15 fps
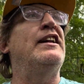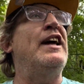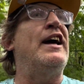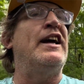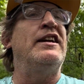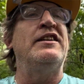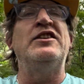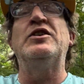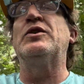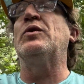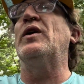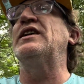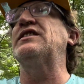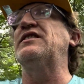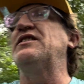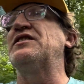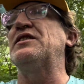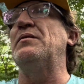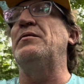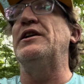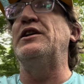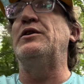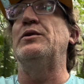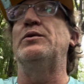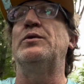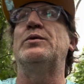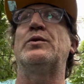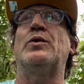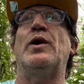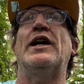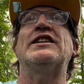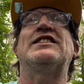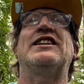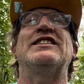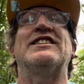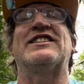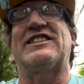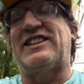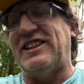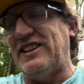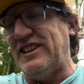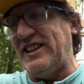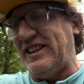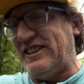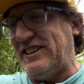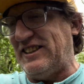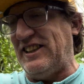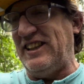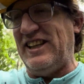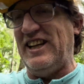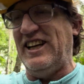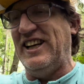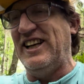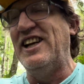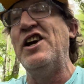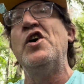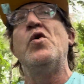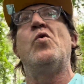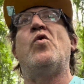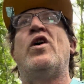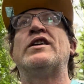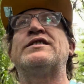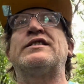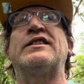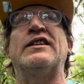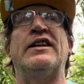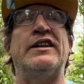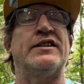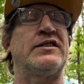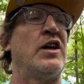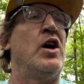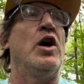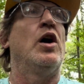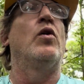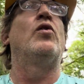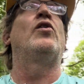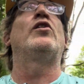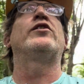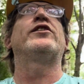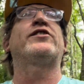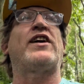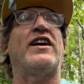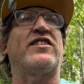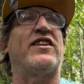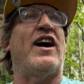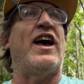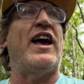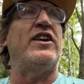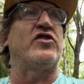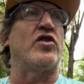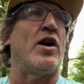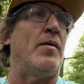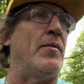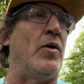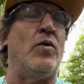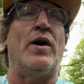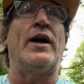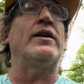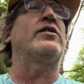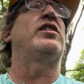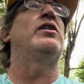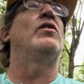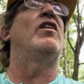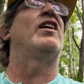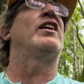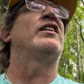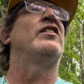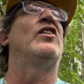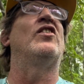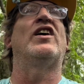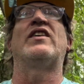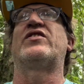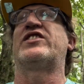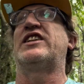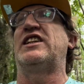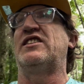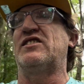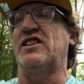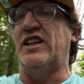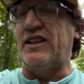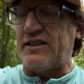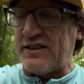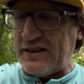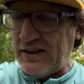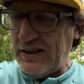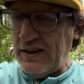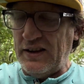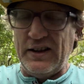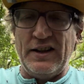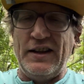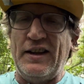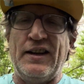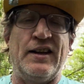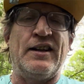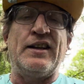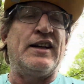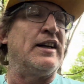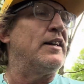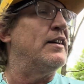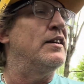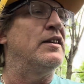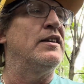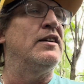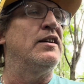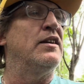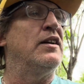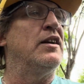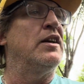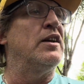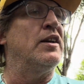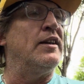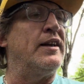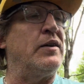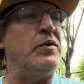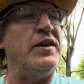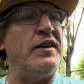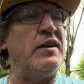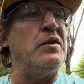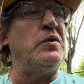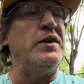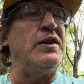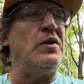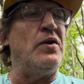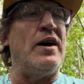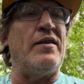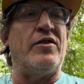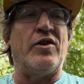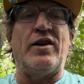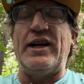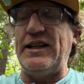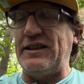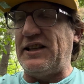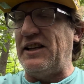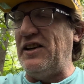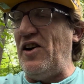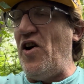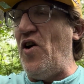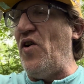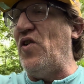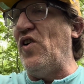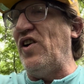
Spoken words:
then you question somebody who questions the list, wants the list. Well, this guy's got head trauma. Why does he want to know Epstein's list? Like we think we don't have a right to know.